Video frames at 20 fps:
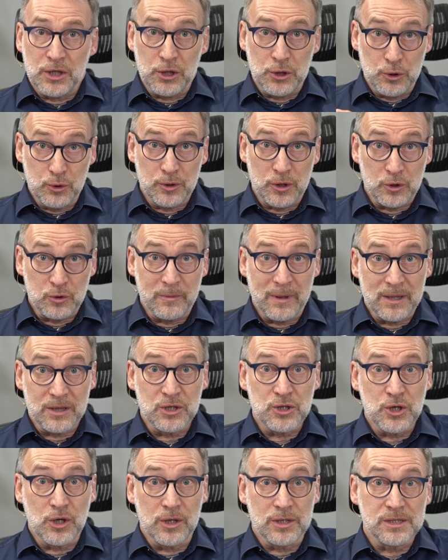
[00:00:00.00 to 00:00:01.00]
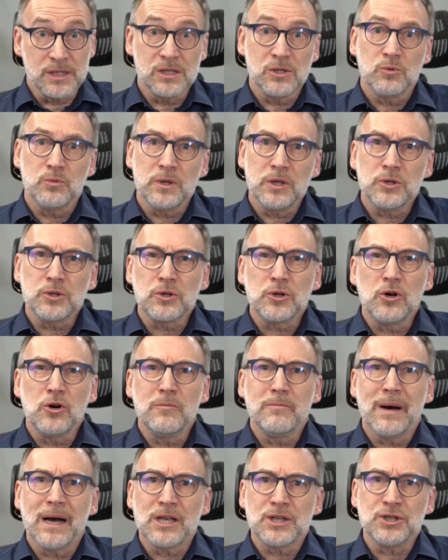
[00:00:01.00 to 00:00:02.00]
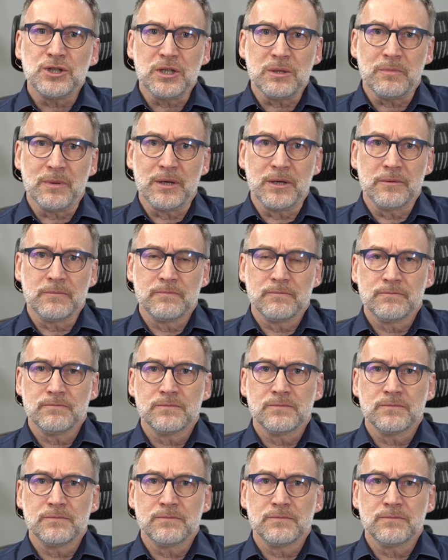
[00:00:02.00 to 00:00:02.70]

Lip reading: In order to make the choices, we need to go much deeper.